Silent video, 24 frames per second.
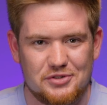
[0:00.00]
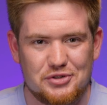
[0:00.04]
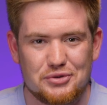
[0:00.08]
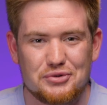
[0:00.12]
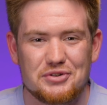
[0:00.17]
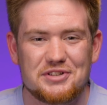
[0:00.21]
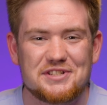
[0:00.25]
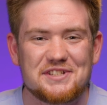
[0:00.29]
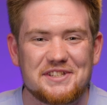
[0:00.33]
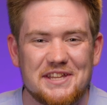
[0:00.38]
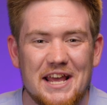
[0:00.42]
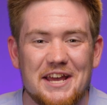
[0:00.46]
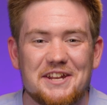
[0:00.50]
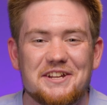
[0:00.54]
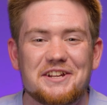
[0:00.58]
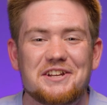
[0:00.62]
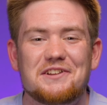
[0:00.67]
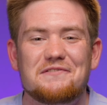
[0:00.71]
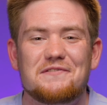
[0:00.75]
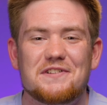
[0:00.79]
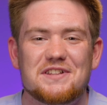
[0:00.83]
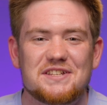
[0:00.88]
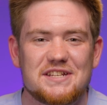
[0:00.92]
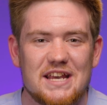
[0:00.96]
to extend an
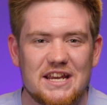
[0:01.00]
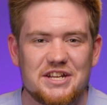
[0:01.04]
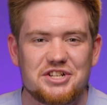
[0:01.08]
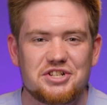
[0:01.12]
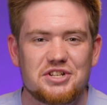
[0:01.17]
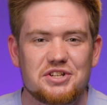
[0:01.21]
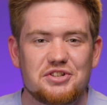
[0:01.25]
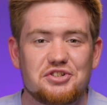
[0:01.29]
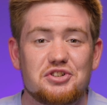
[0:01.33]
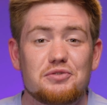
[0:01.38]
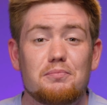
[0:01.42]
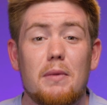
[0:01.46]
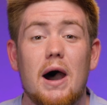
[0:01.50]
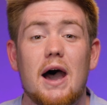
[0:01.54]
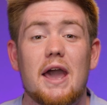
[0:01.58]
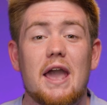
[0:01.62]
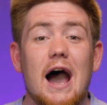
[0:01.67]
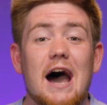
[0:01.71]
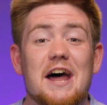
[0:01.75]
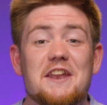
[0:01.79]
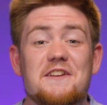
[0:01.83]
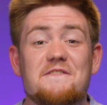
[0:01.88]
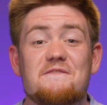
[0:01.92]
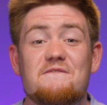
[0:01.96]
invitation to my
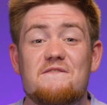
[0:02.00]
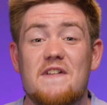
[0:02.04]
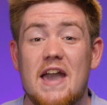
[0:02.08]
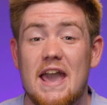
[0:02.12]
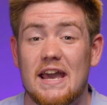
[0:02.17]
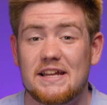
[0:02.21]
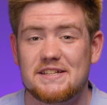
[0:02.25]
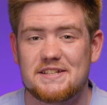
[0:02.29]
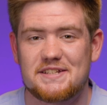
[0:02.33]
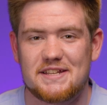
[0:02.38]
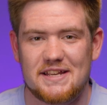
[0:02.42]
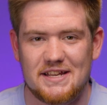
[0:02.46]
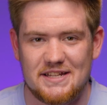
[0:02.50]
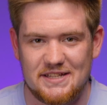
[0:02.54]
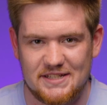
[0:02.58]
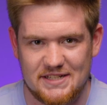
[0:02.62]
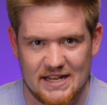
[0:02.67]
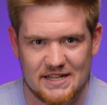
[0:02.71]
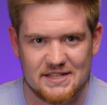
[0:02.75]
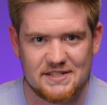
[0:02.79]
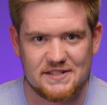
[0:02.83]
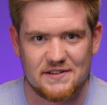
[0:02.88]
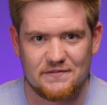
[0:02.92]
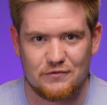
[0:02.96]
advanced
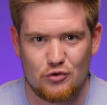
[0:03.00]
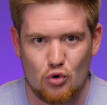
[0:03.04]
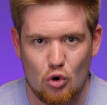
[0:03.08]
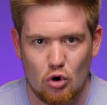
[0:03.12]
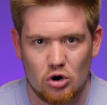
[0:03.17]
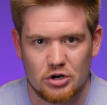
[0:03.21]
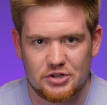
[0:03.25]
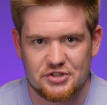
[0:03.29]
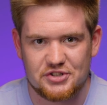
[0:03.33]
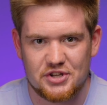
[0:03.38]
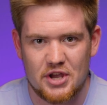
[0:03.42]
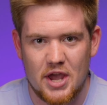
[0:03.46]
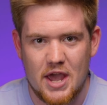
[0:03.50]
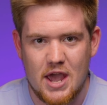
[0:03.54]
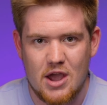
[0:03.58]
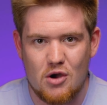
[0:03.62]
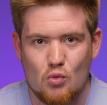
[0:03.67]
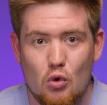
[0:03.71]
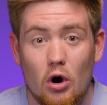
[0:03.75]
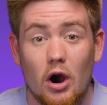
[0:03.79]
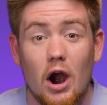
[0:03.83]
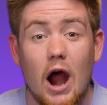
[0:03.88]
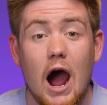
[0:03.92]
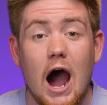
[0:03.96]
intensive course
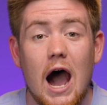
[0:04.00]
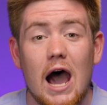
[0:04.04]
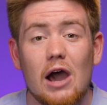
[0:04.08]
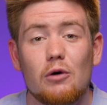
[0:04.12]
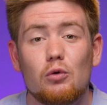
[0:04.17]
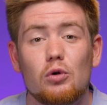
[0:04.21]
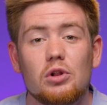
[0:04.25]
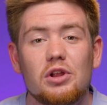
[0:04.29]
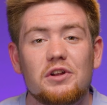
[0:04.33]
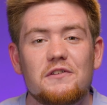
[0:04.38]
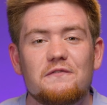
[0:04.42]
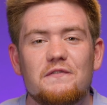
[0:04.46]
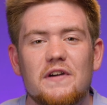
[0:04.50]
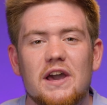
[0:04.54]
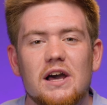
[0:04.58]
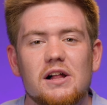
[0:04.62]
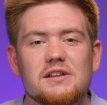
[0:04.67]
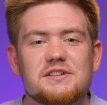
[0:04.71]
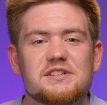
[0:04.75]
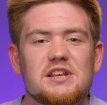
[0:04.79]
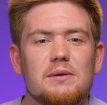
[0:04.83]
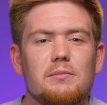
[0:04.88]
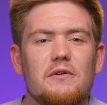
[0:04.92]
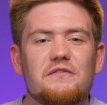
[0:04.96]
where I will
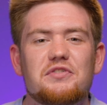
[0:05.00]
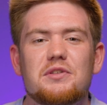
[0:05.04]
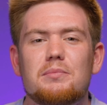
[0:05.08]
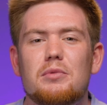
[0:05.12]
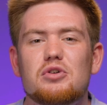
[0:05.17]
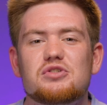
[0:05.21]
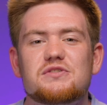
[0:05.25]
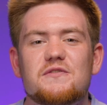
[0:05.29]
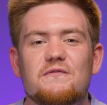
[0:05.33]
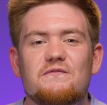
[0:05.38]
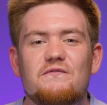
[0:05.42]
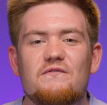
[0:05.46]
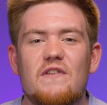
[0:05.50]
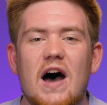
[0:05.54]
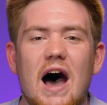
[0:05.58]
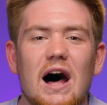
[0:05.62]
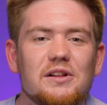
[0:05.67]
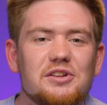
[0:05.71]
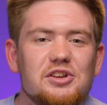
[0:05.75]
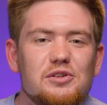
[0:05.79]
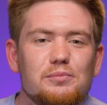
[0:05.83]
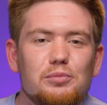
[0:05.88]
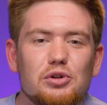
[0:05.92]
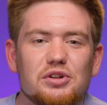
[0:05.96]
unveil some of the most
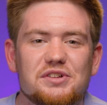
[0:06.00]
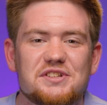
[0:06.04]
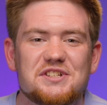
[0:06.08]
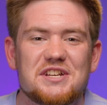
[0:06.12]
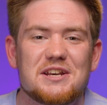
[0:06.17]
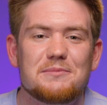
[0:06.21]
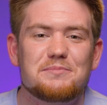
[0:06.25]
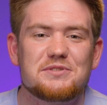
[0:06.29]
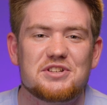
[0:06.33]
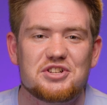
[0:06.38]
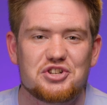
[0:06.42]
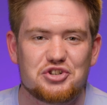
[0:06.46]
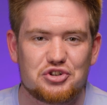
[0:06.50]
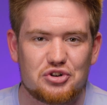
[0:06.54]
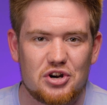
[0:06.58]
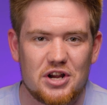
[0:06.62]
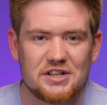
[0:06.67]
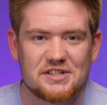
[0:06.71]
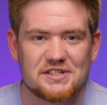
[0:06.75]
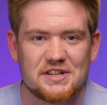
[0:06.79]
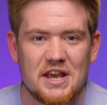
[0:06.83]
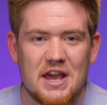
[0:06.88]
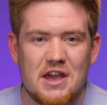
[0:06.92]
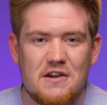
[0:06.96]
valuable tips and
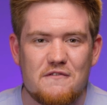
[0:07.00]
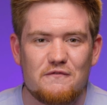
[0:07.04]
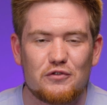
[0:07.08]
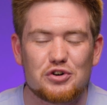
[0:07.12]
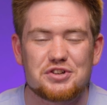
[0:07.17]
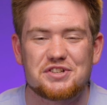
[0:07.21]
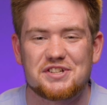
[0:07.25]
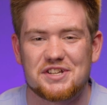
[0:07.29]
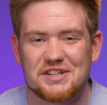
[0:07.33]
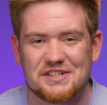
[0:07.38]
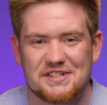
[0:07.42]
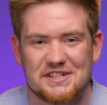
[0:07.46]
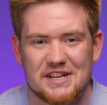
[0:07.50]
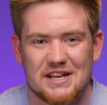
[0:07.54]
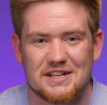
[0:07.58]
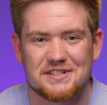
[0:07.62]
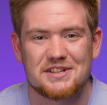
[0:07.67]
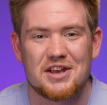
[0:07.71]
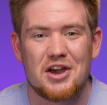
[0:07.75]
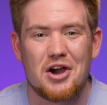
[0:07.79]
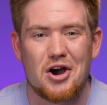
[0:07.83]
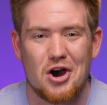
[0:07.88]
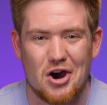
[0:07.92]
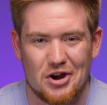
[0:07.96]
tricks for
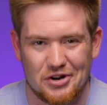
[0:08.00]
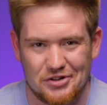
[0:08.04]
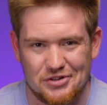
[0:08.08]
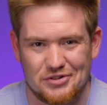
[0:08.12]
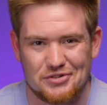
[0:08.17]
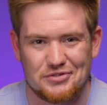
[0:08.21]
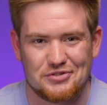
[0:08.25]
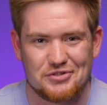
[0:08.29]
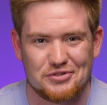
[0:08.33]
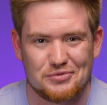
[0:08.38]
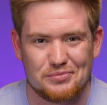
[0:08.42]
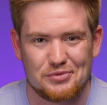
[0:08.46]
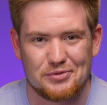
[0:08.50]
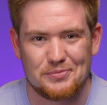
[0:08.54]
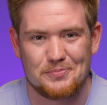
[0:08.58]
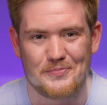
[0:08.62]
success on YouTube.